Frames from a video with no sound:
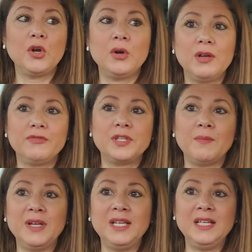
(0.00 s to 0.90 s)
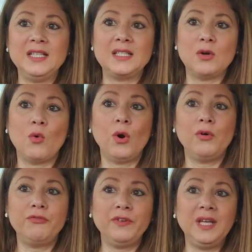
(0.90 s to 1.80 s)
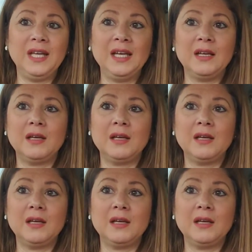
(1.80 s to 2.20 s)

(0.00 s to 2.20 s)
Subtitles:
If somebody needs oral feeding,